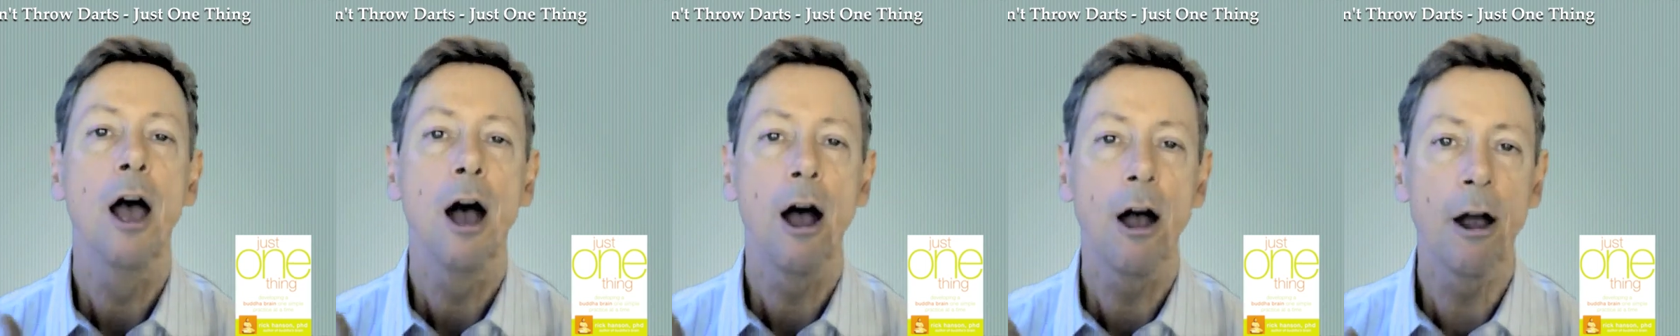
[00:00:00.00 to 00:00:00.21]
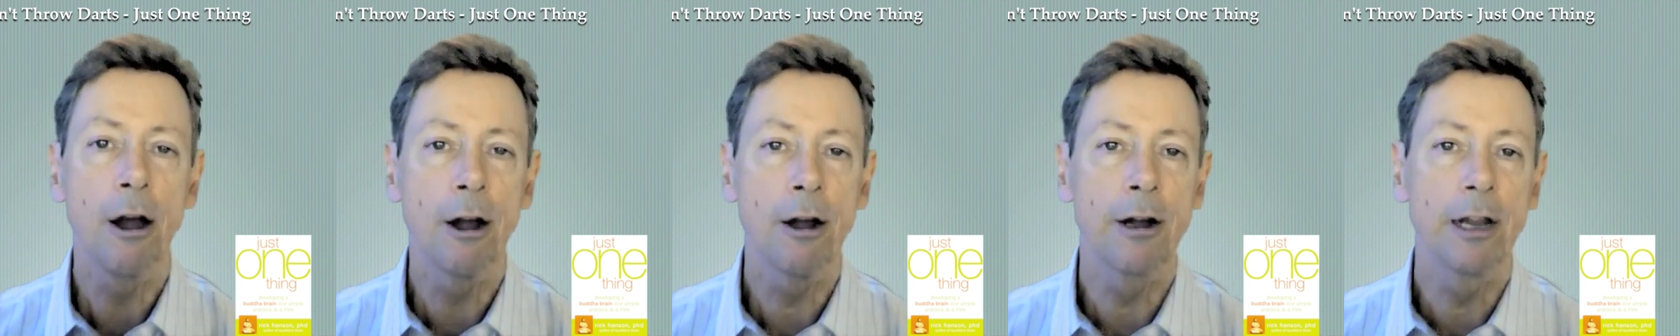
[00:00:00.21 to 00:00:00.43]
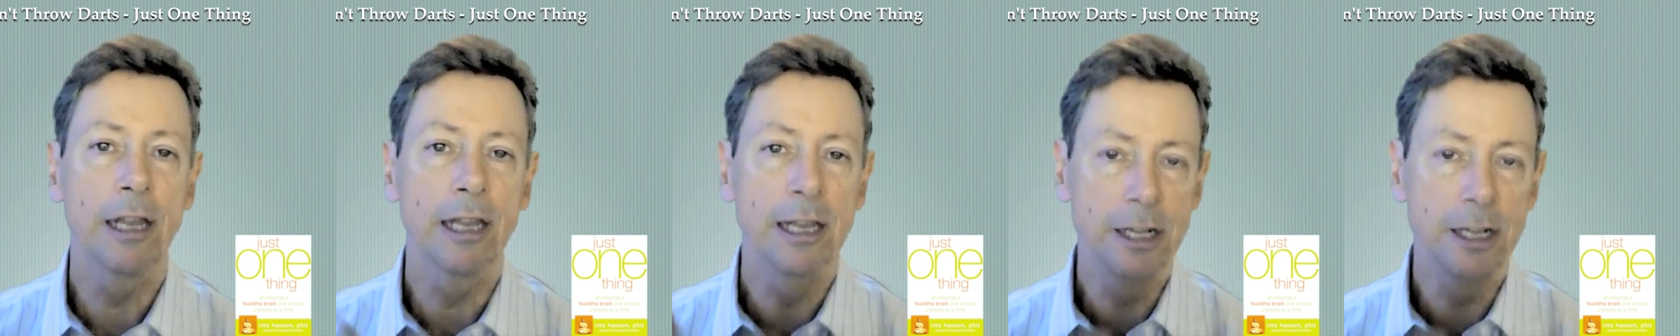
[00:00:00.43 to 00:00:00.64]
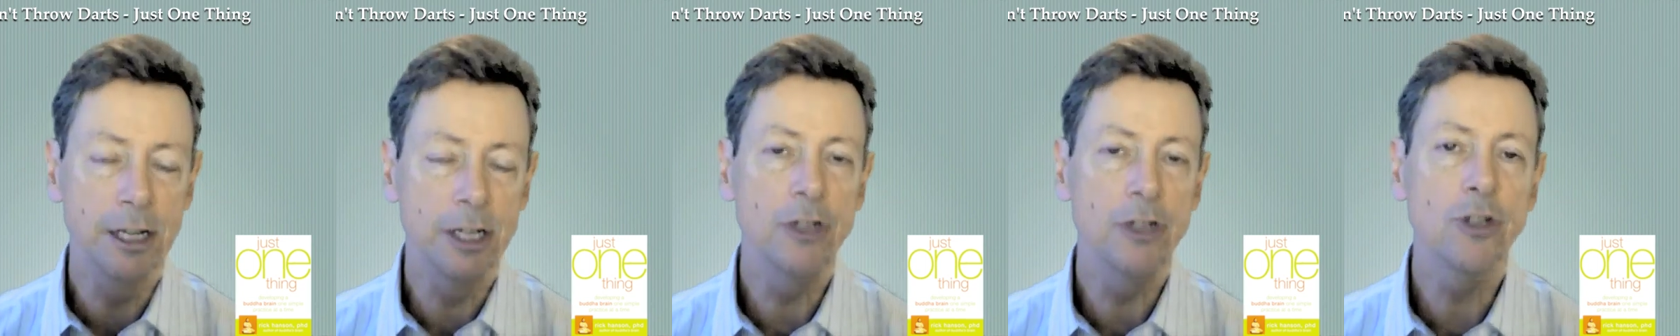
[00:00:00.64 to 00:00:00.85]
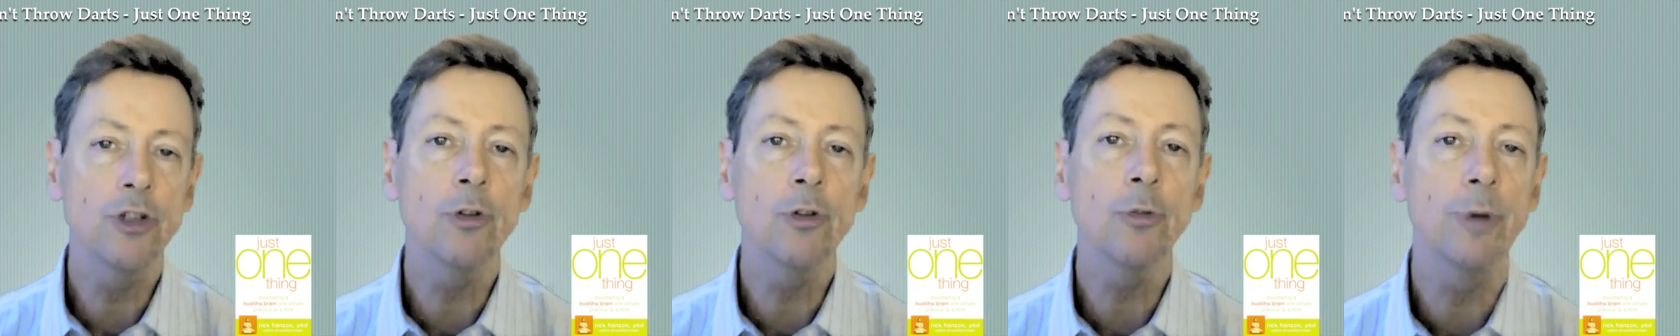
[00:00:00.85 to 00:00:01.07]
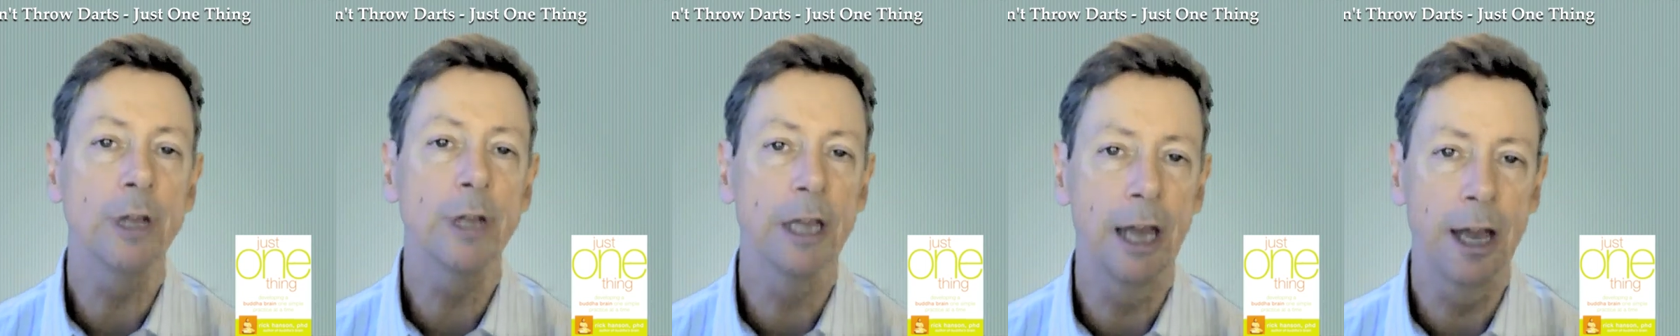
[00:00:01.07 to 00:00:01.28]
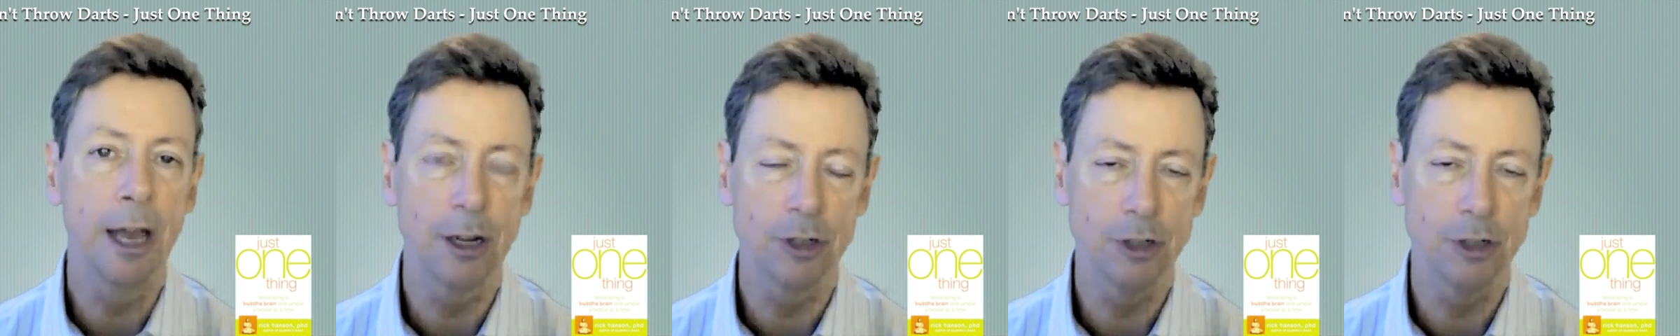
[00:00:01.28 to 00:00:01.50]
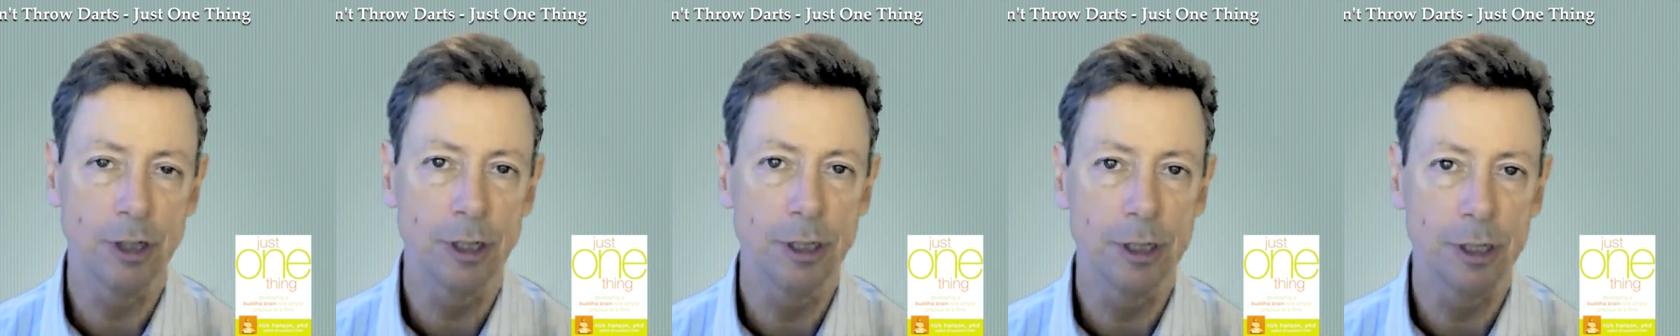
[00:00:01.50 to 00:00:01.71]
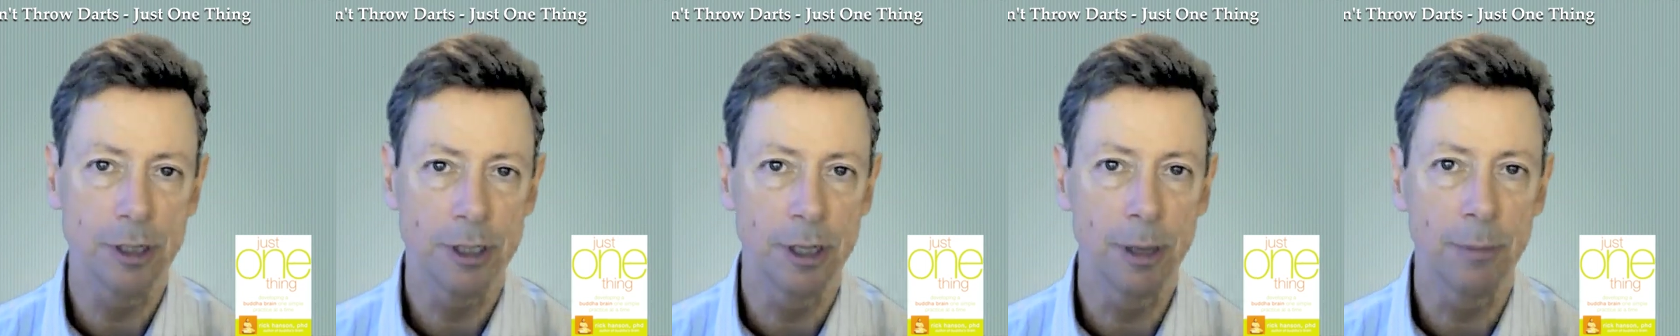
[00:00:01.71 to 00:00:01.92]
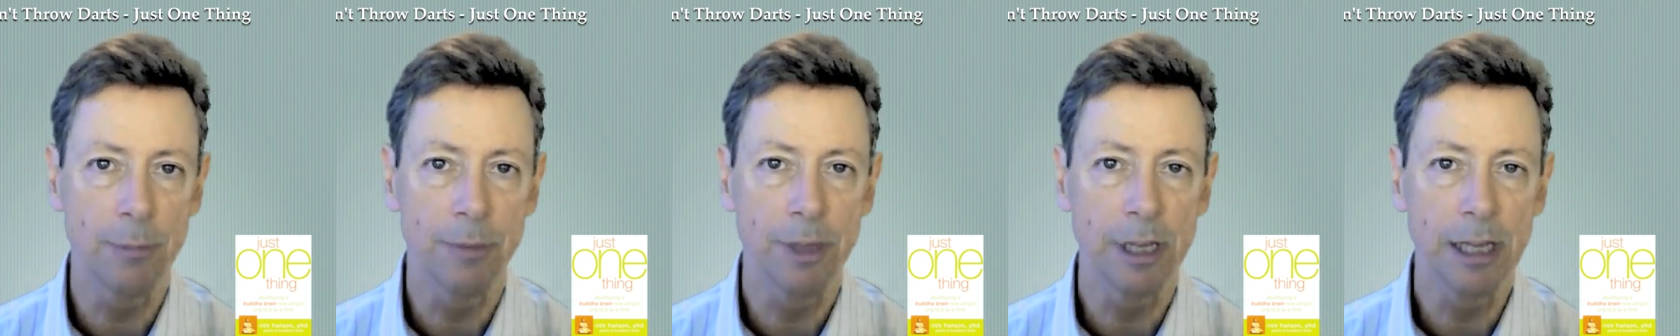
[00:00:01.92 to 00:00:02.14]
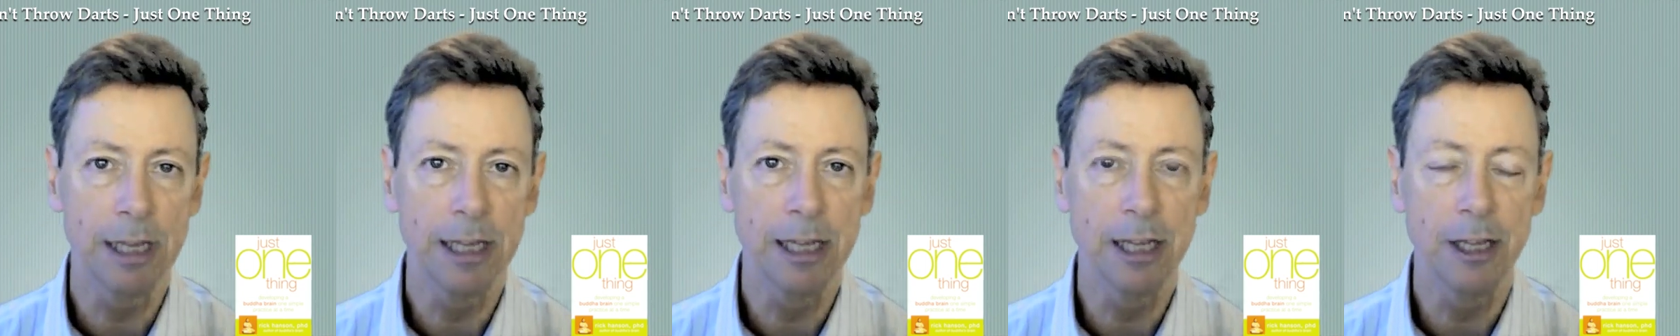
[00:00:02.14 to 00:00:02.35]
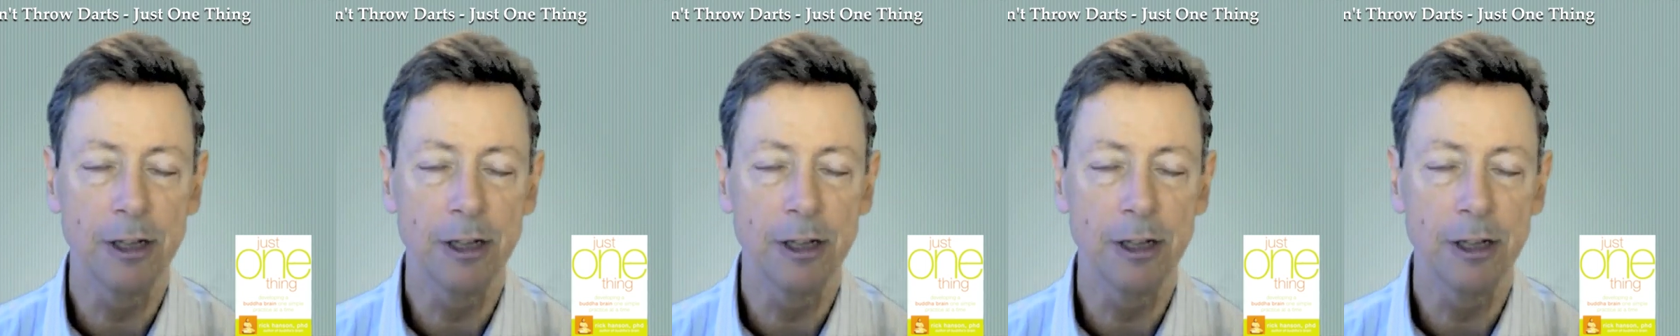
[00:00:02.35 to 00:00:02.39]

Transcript: our initial reaction to something